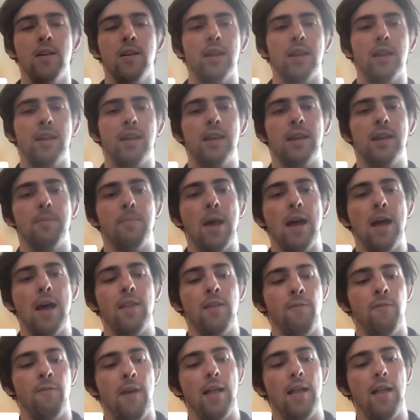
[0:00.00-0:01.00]
thinking about
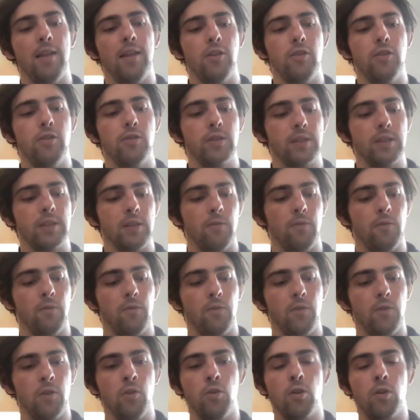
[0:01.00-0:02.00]
the values of
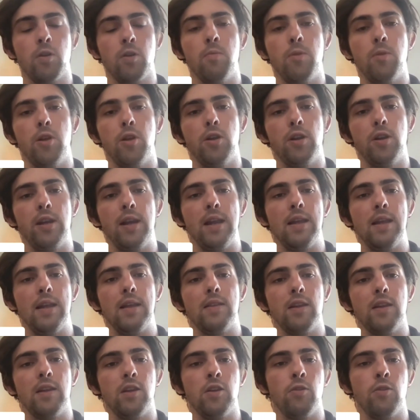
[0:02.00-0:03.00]
your community
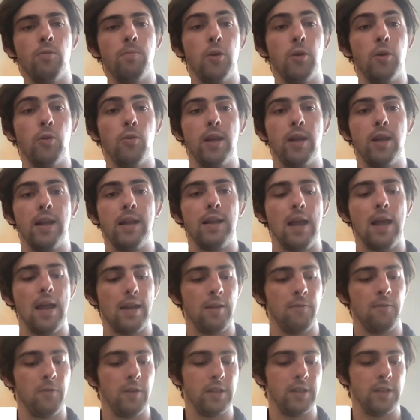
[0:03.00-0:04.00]
that you're building,
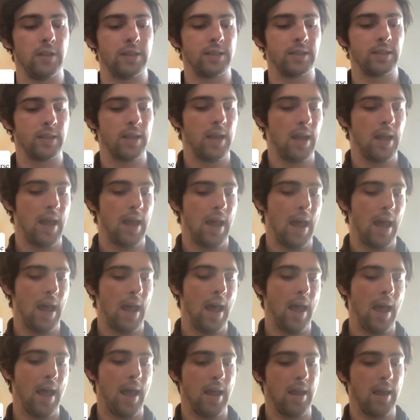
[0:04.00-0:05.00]
like if it's
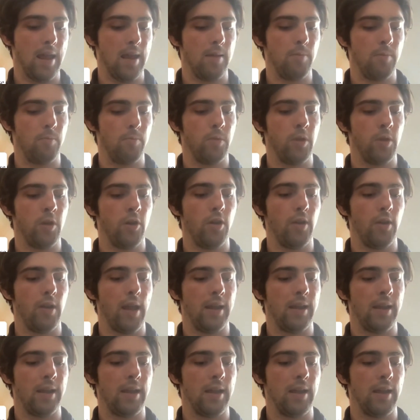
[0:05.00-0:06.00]

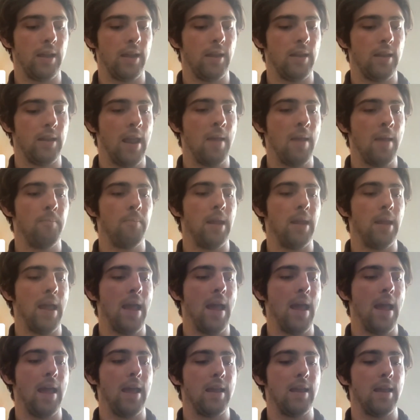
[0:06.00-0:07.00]
like a
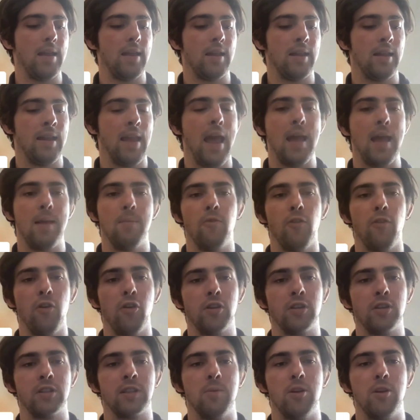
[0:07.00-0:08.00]
NBA game
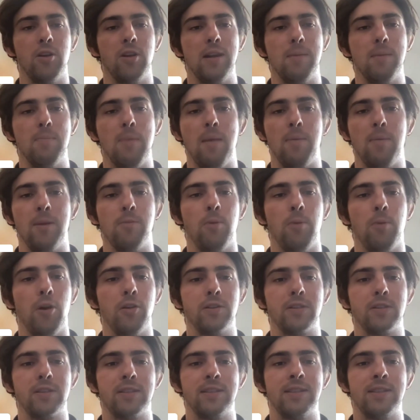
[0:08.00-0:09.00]
focused community, maybe you
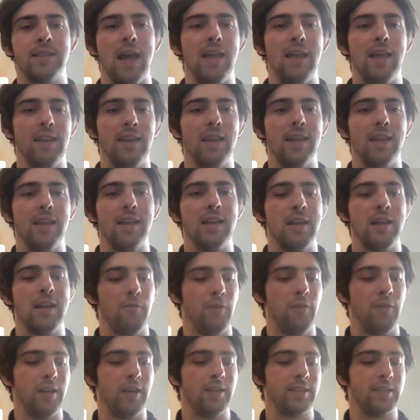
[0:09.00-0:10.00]
post daily.
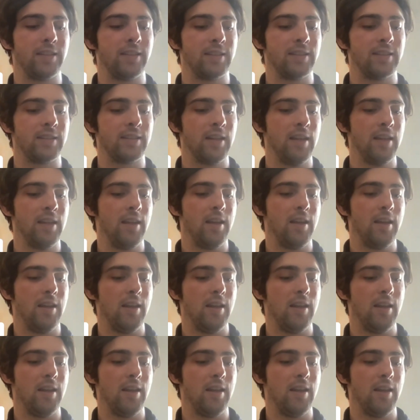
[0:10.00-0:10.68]
If it's